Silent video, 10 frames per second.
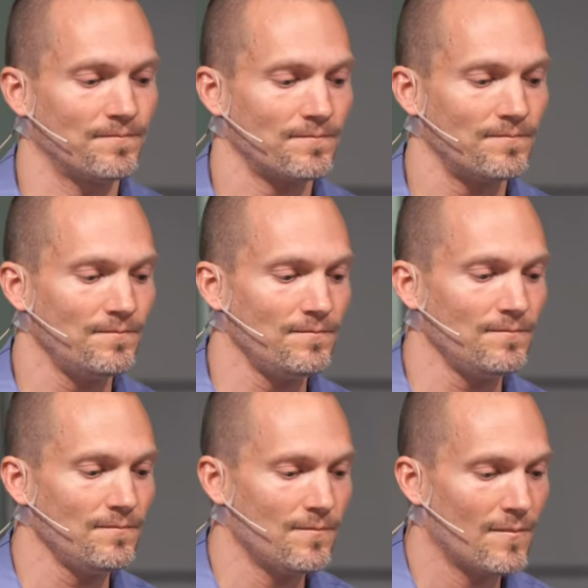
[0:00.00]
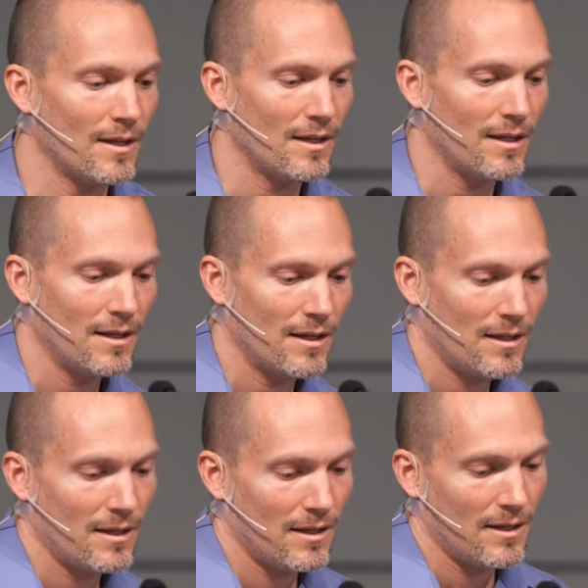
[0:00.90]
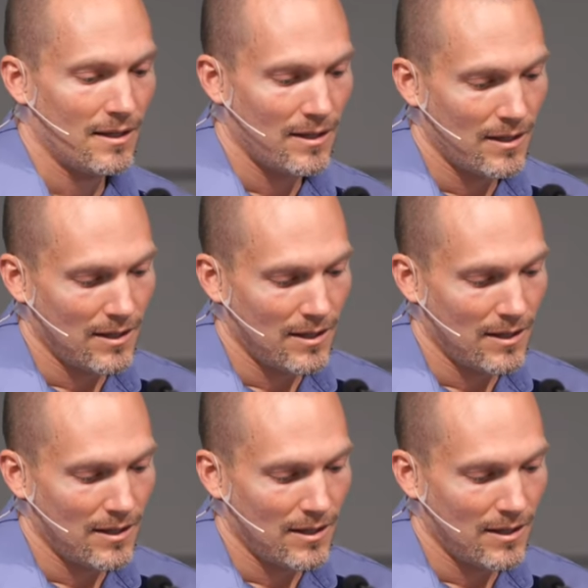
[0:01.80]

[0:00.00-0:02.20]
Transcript: (silence)